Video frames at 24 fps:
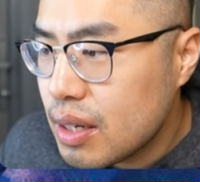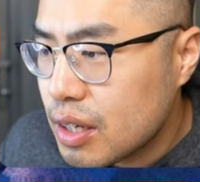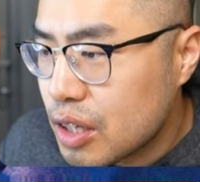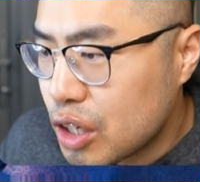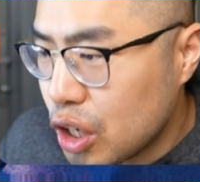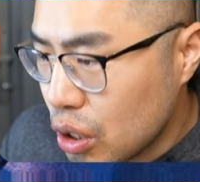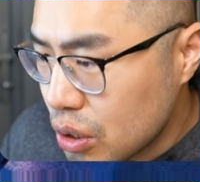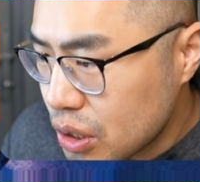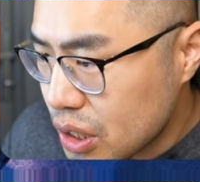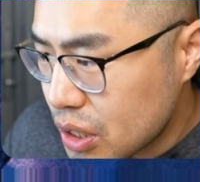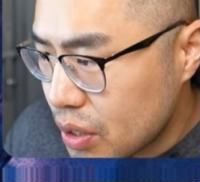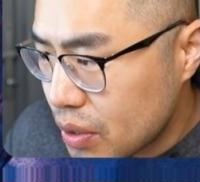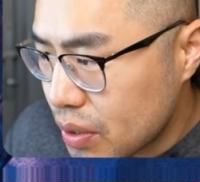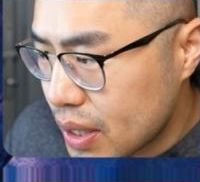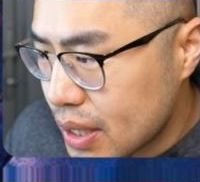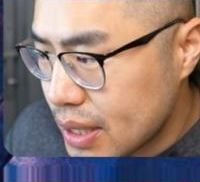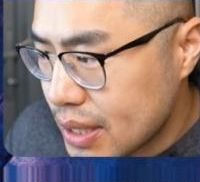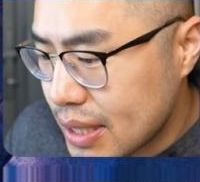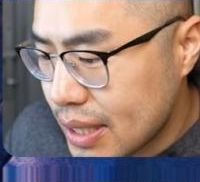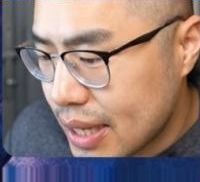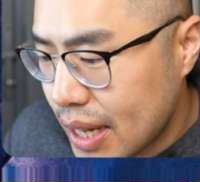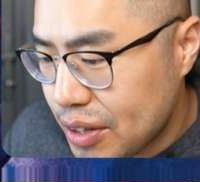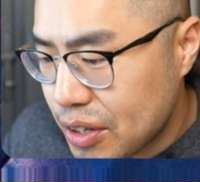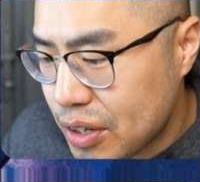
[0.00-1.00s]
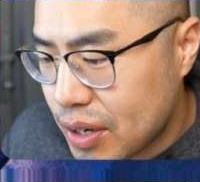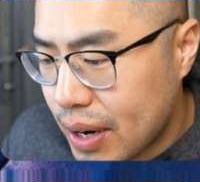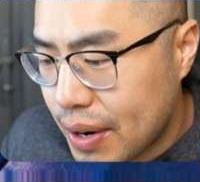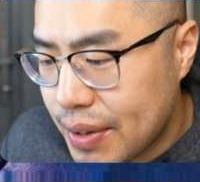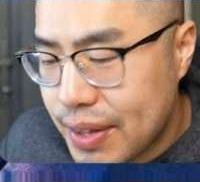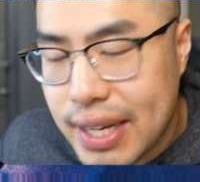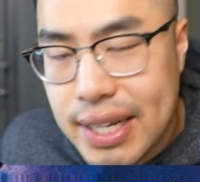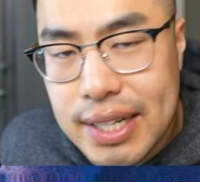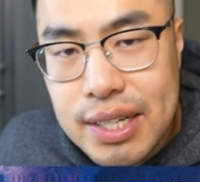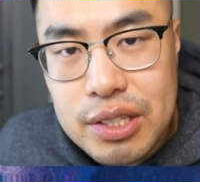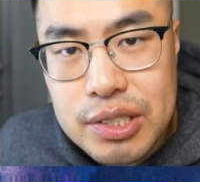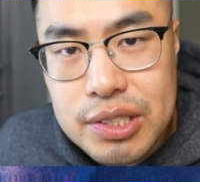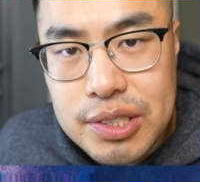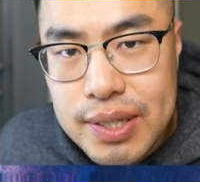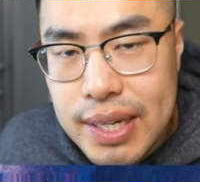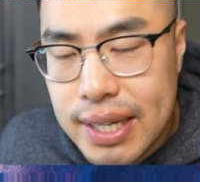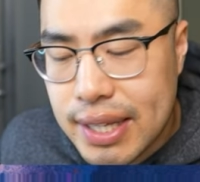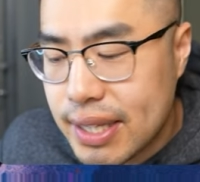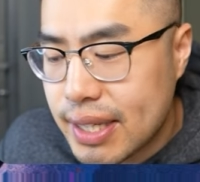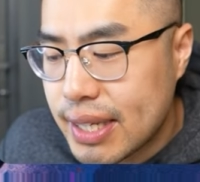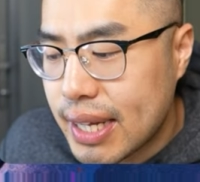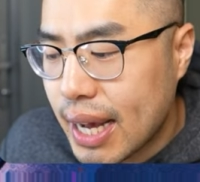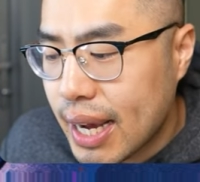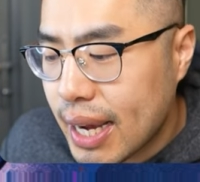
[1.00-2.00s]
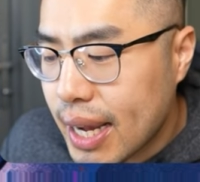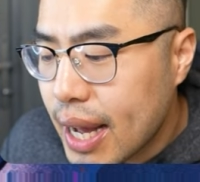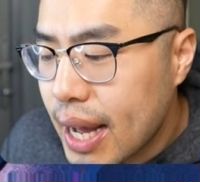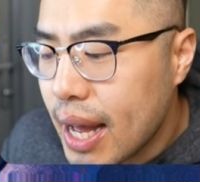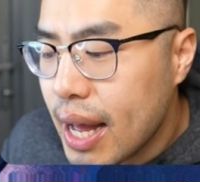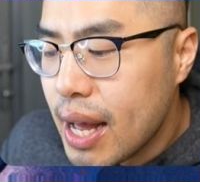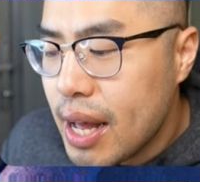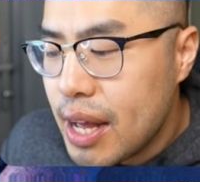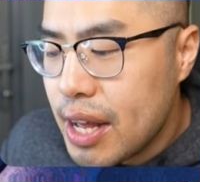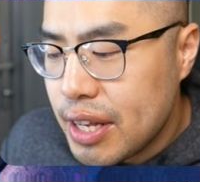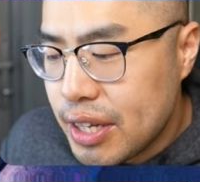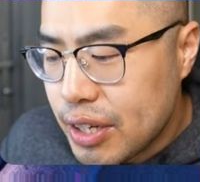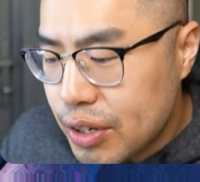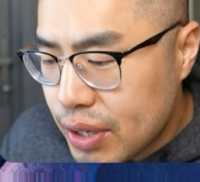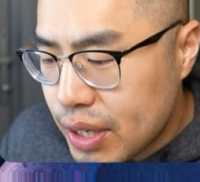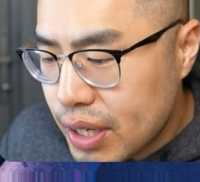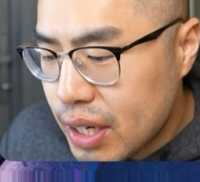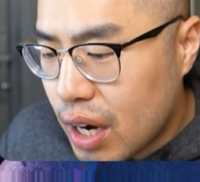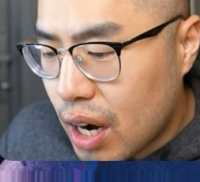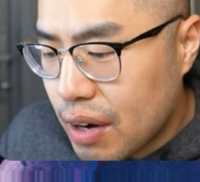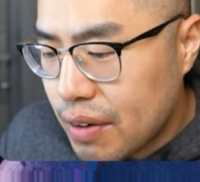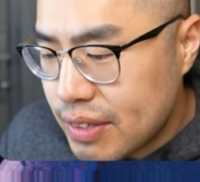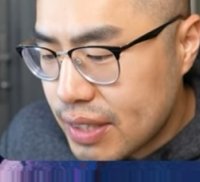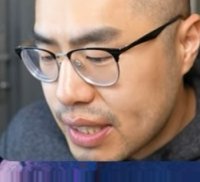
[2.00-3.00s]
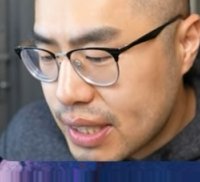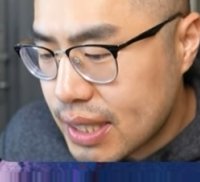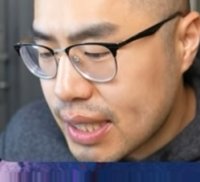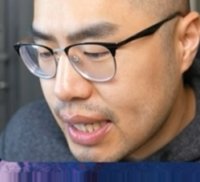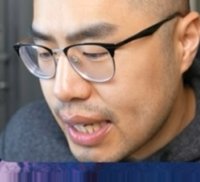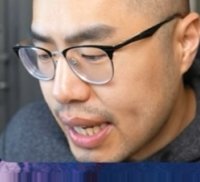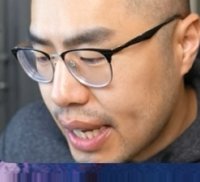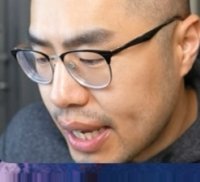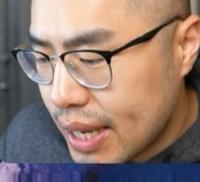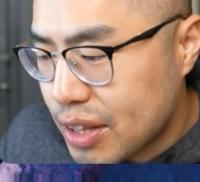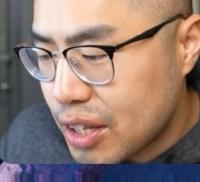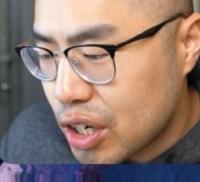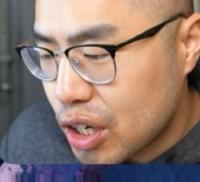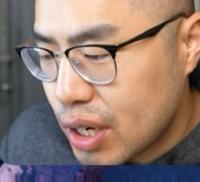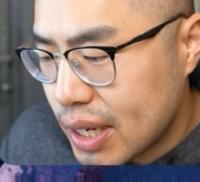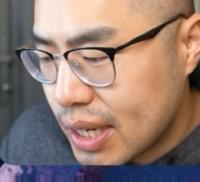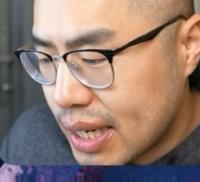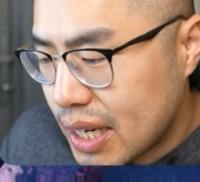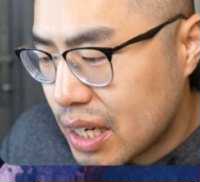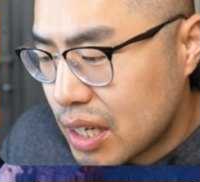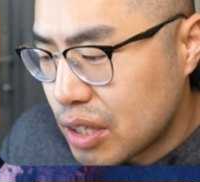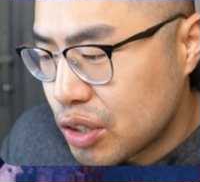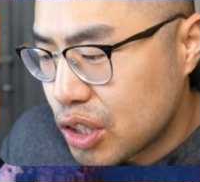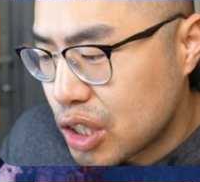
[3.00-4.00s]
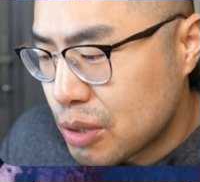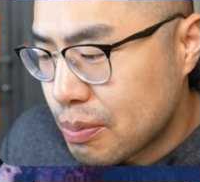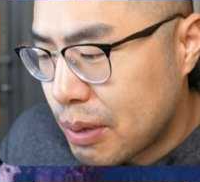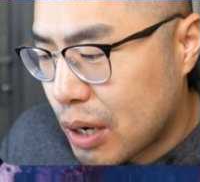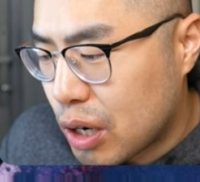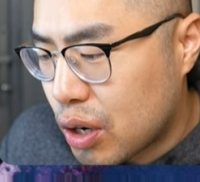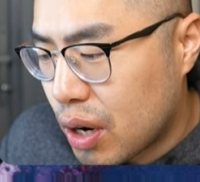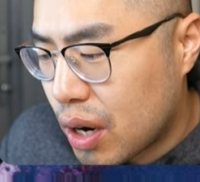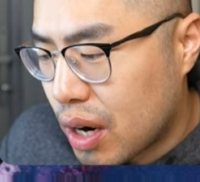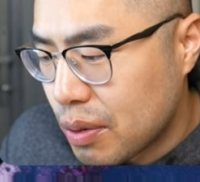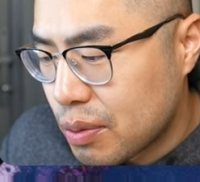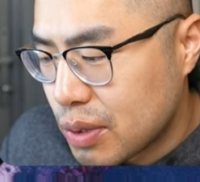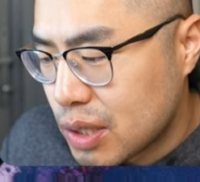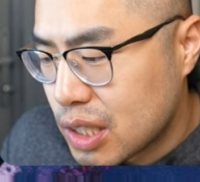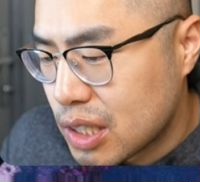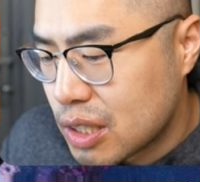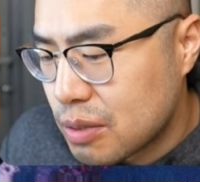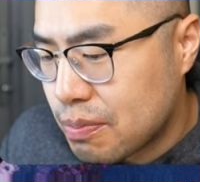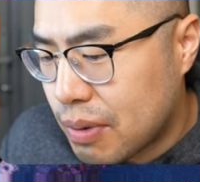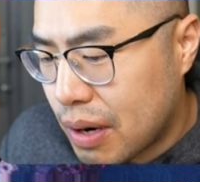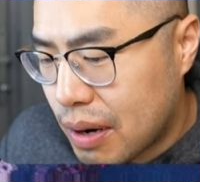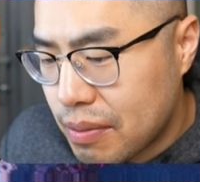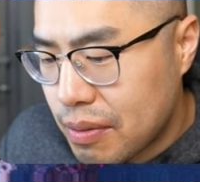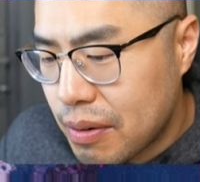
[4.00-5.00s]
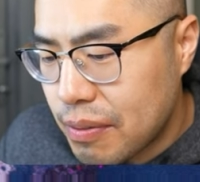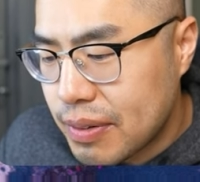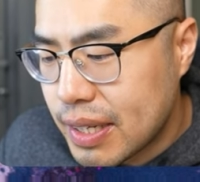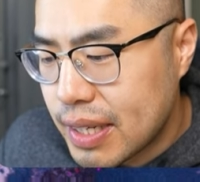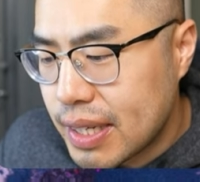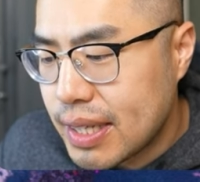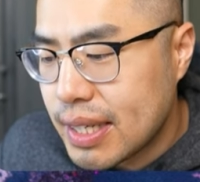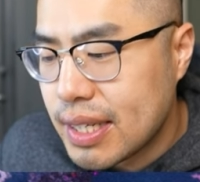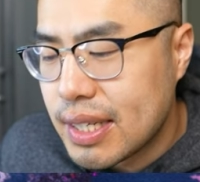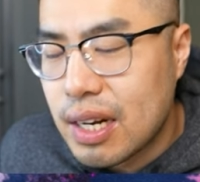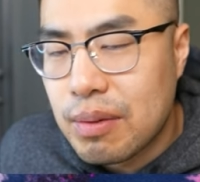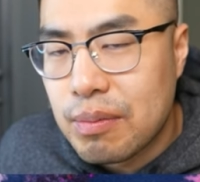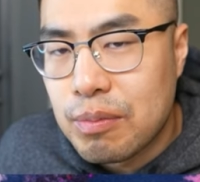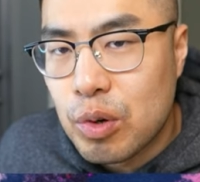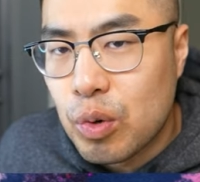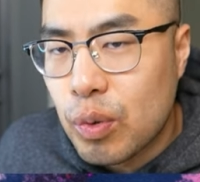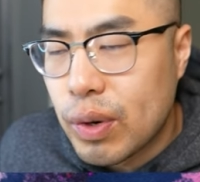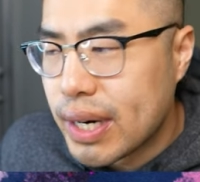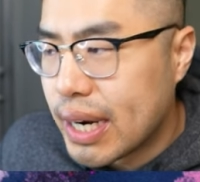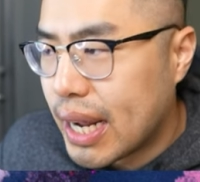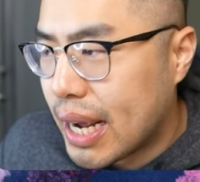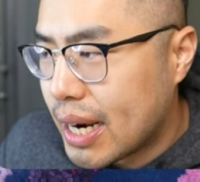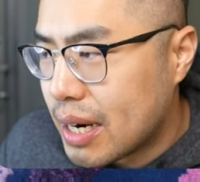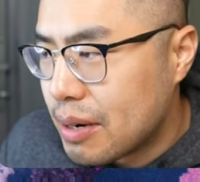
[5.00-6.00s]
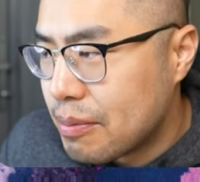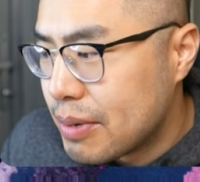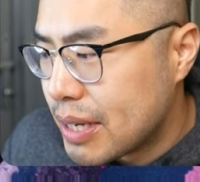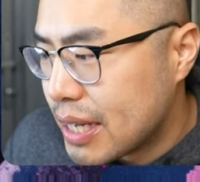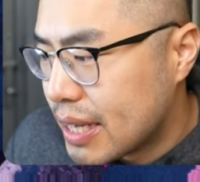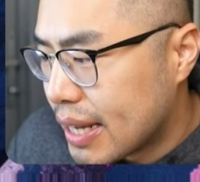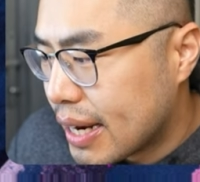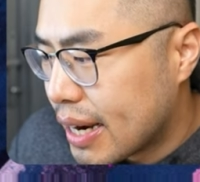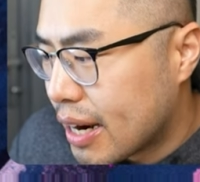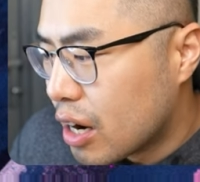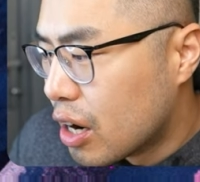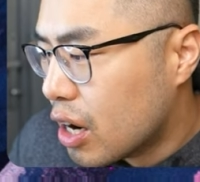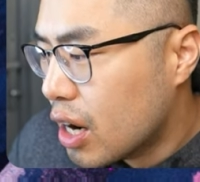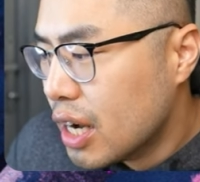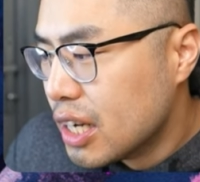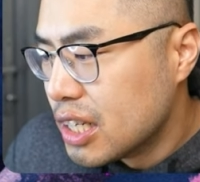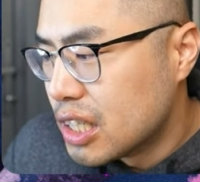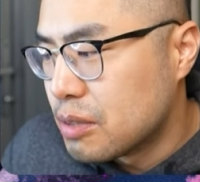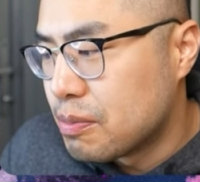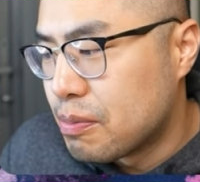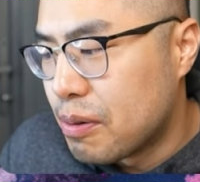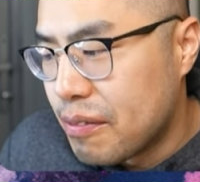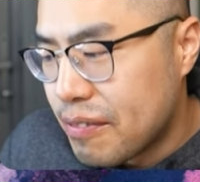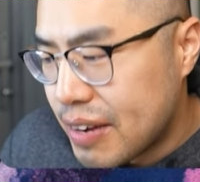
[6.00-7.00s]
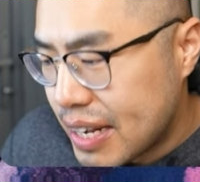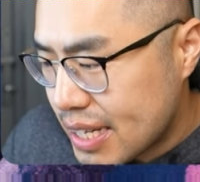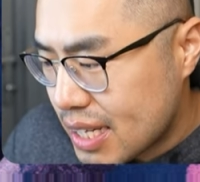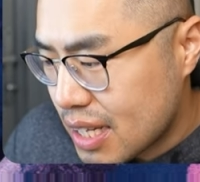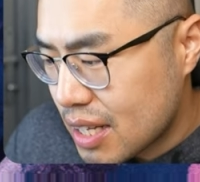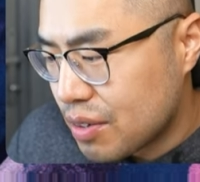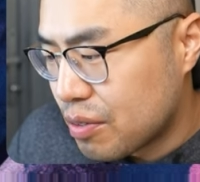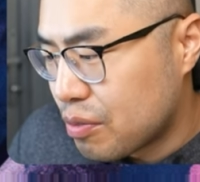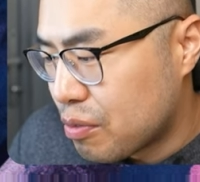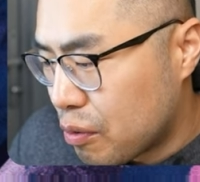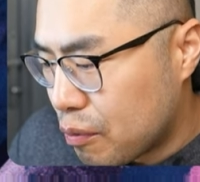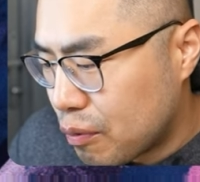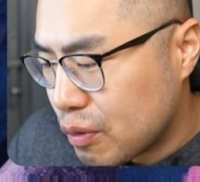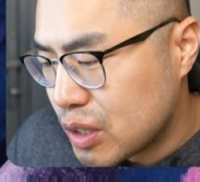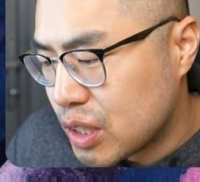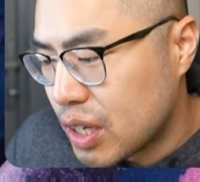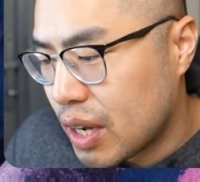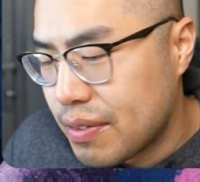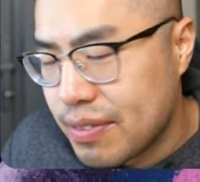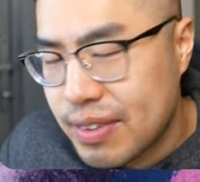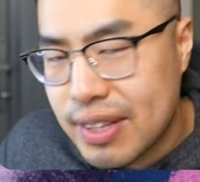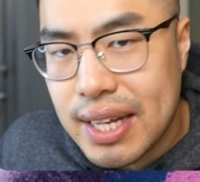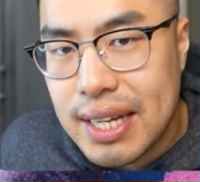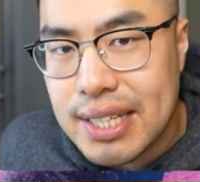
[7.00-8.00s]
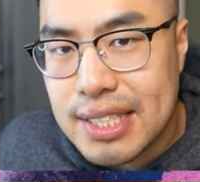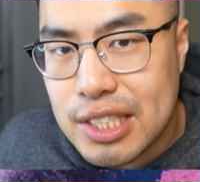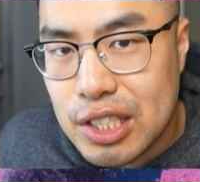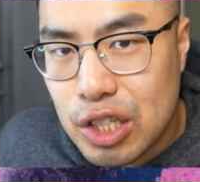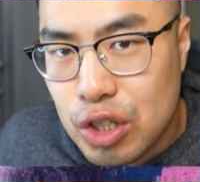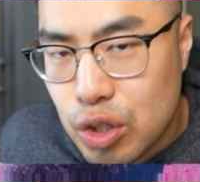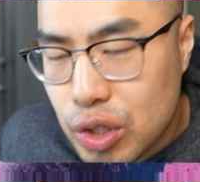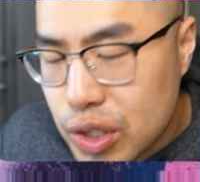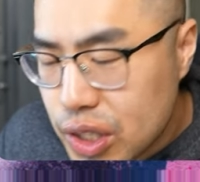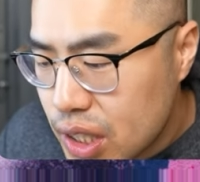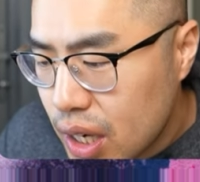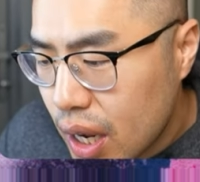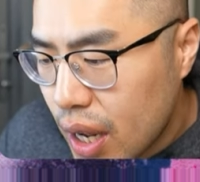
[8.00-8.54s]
Ghost Ogre is another card that can also hit the deck. You can obviously hit their continuous spell card, which is probably the number one enemy there, just preventing them from resolving that search.